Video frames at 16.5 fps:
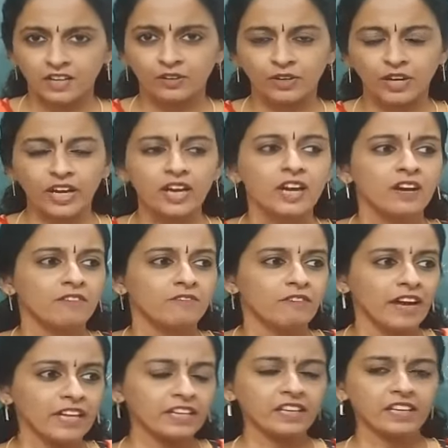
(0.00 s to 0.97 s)
Okay,
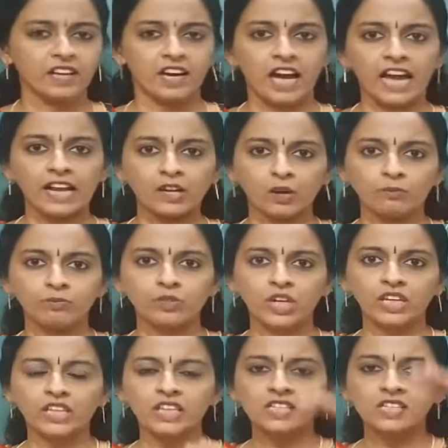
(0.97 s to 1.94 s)
when an
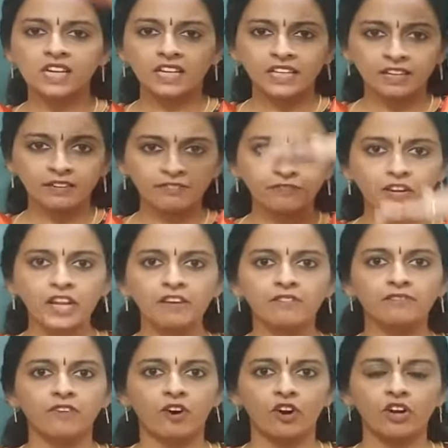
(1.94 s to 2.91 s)
object is under
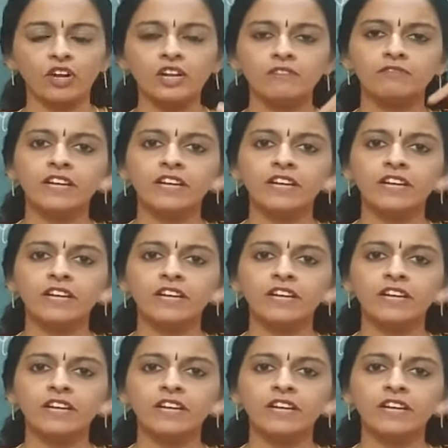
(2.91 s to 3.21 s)
free fall,